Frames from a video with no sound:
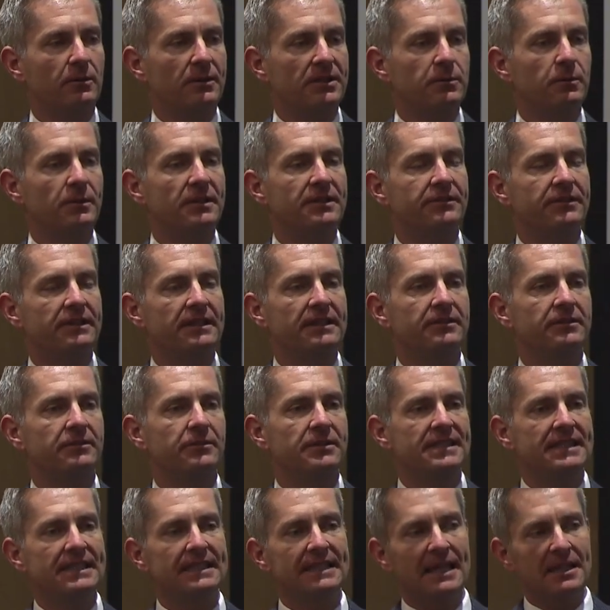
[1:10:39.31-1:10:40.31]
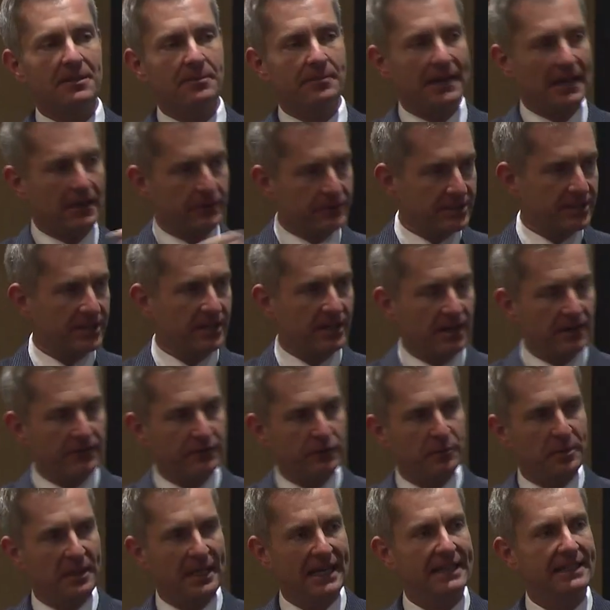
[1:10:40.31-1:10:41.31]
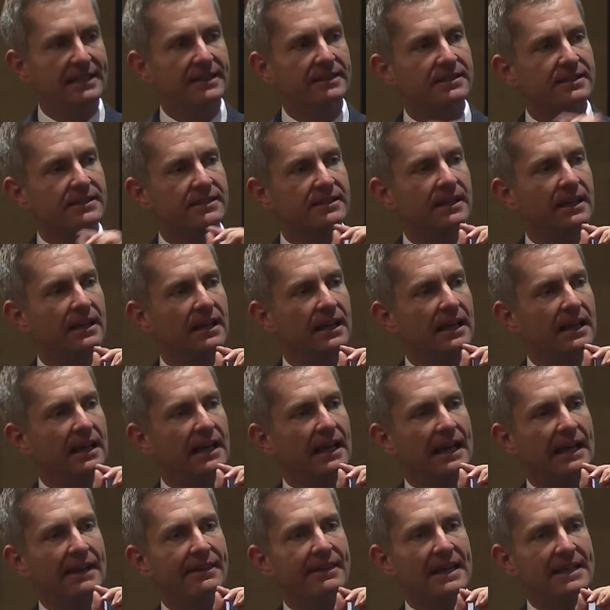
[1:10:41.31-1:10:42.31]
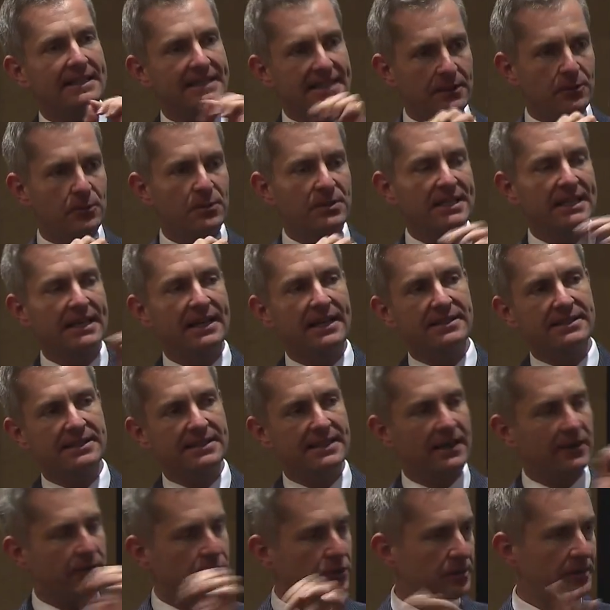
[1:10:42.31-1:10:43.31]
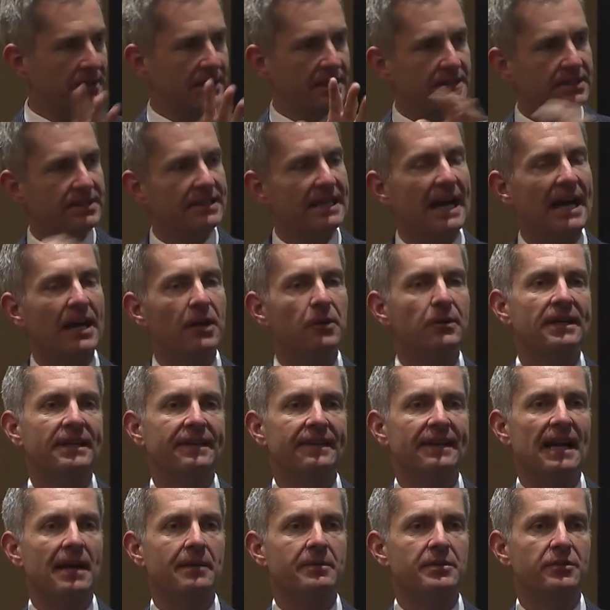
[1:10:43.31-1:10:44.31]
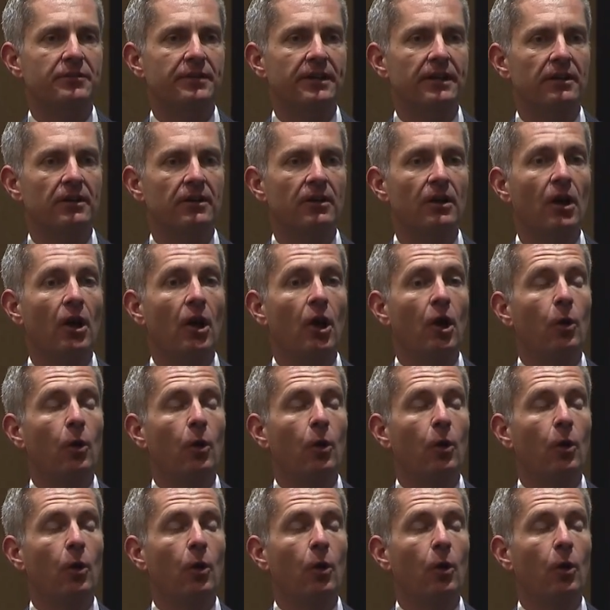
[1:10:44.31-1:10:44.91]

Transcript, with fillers: We, we, see, we see light bouncing off the planets and that's interesting because it tells you about the scattering in the atmosphere.